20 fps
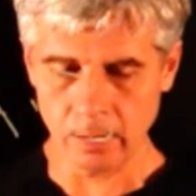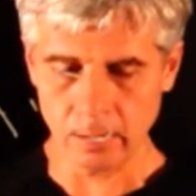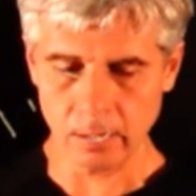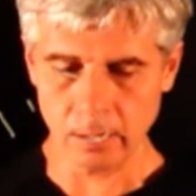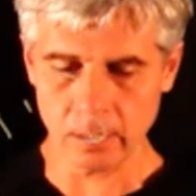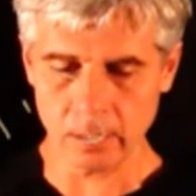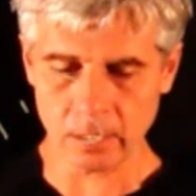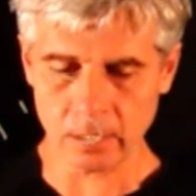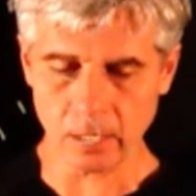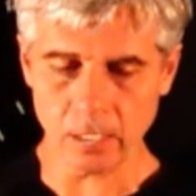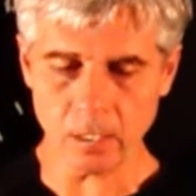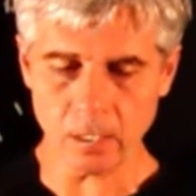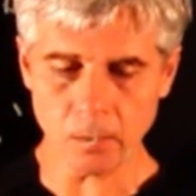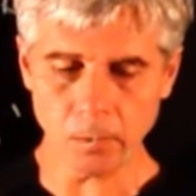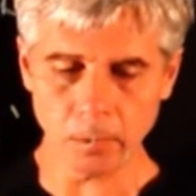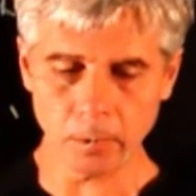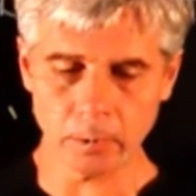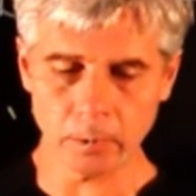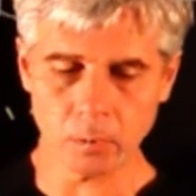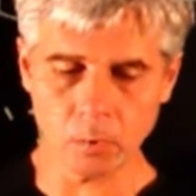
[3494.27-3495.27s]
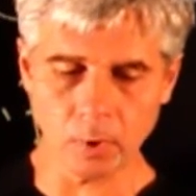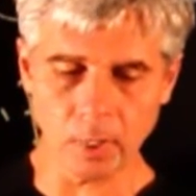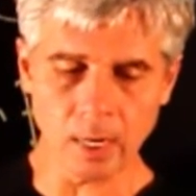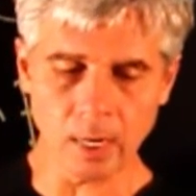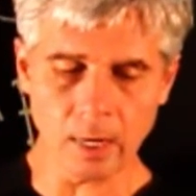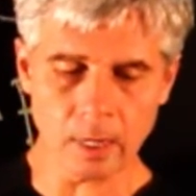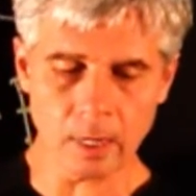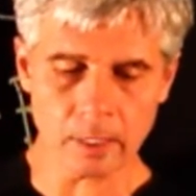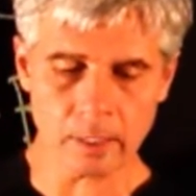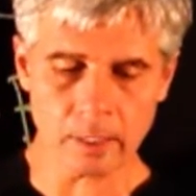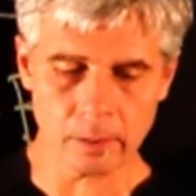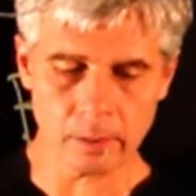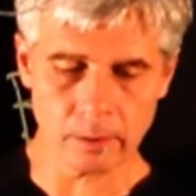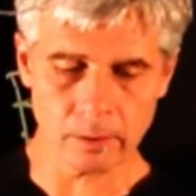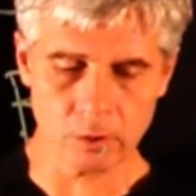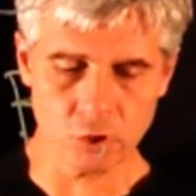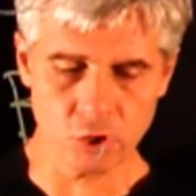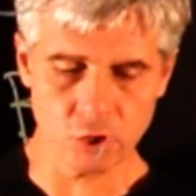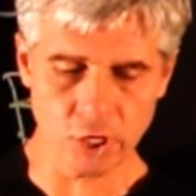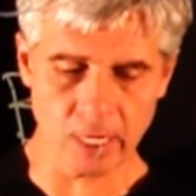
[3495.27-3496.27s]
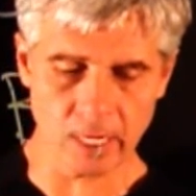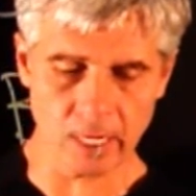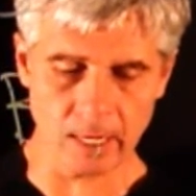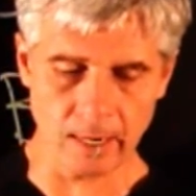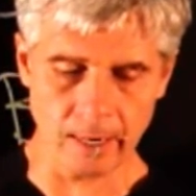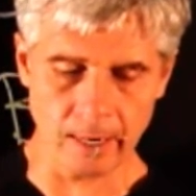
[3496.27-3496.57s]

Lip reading: is equal to Rji.